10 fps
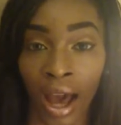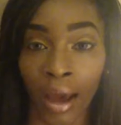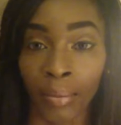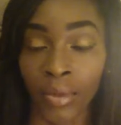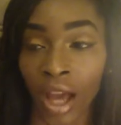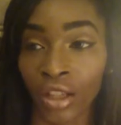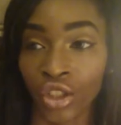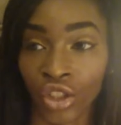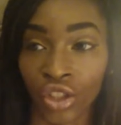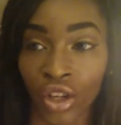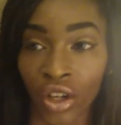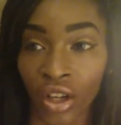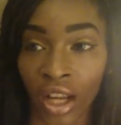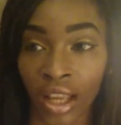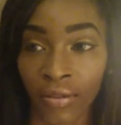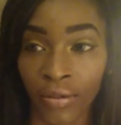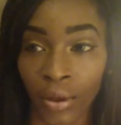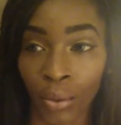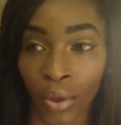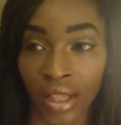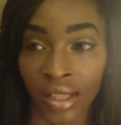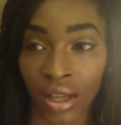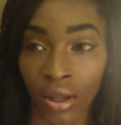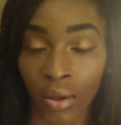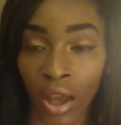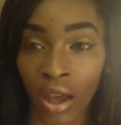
I'm not sure if it was a,